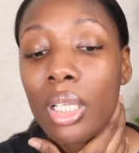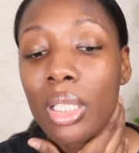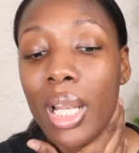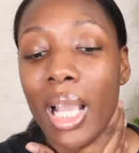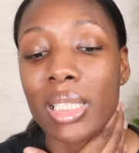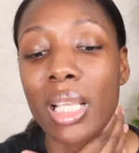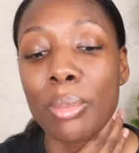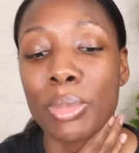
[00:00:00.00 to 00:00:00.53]

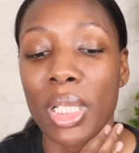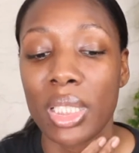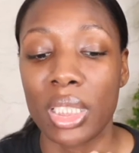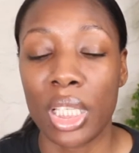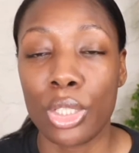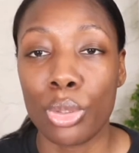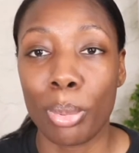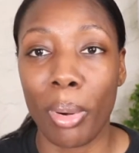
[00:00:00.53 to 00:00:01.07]
9 times out of
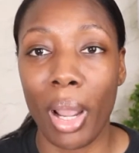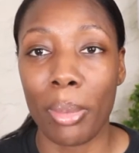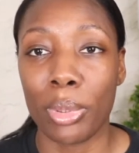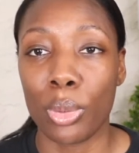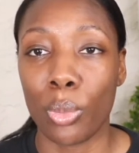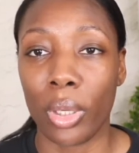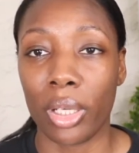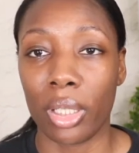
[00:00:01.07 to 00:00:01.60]
10 you're
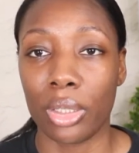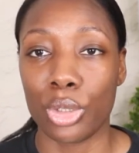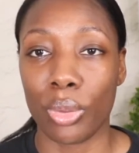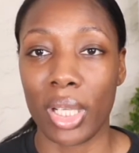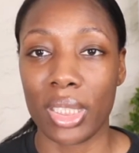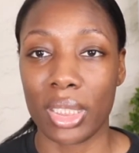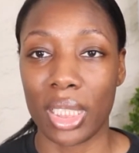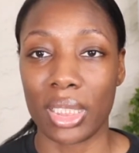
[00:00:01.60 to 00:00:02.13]
probably wearing a
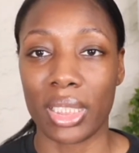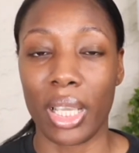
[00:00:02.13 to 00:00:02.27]
dress that's